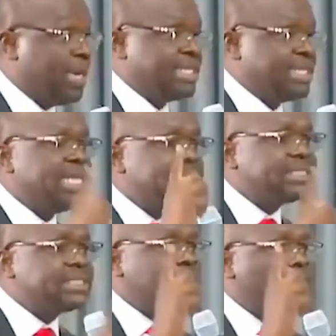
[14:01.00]
took place.
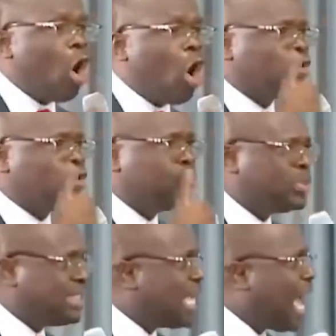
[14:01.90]
Still on
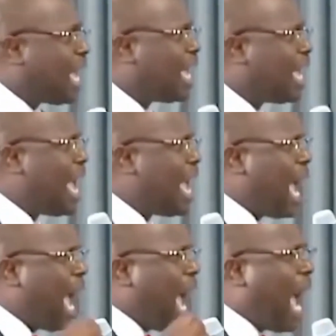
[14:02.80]
Pusiga,
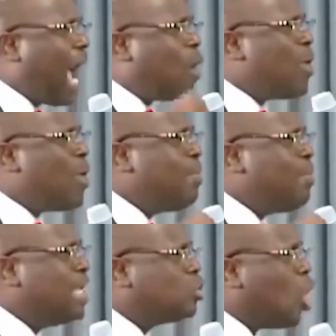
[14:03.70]
are we
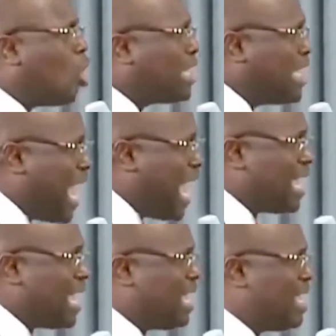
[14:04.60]
being told
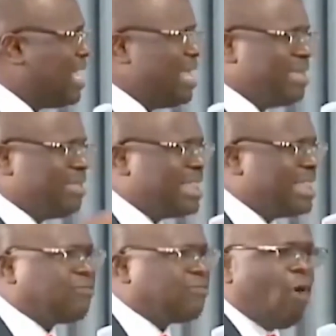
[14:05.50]
here
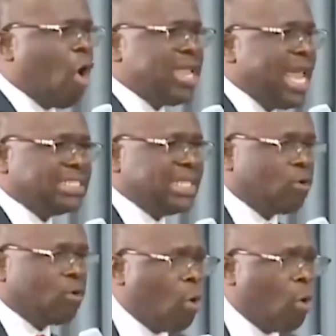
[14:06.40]
that 4
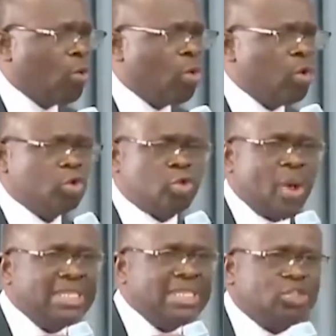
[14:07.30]
years ago,
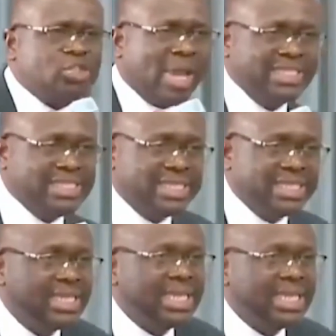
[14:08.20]

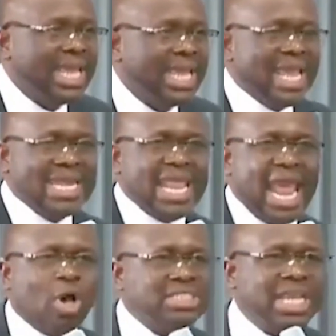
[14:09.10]
2020,
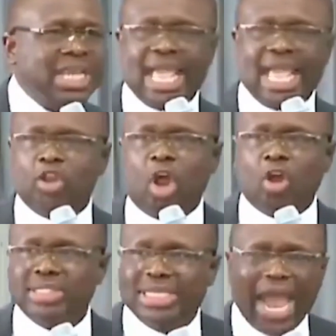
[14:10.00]
there wasn't
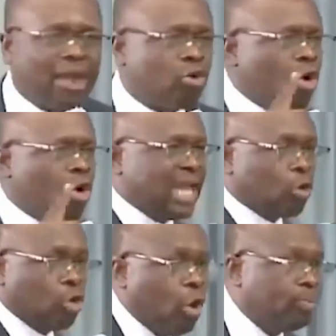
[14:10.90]
technology
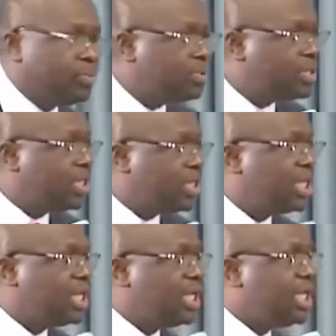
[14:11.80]
across the globe
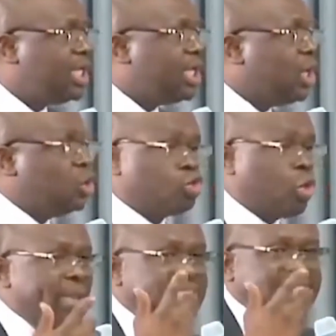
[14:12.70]

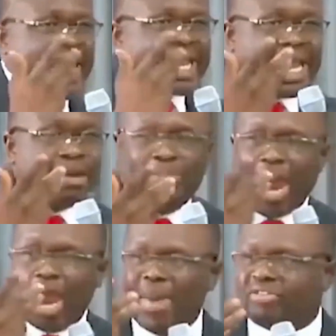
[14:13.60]
to be checking
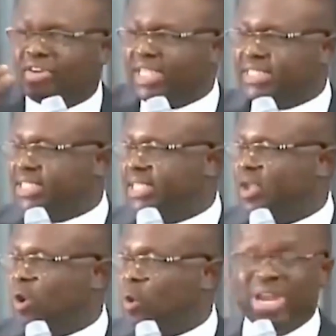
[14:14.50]
biometrics
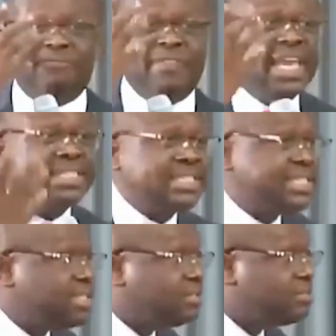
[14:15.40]
with the
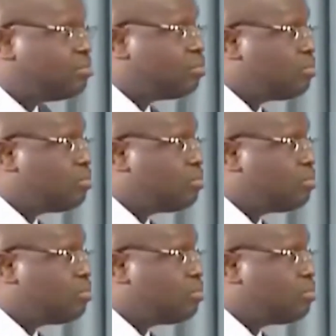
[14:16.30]
face?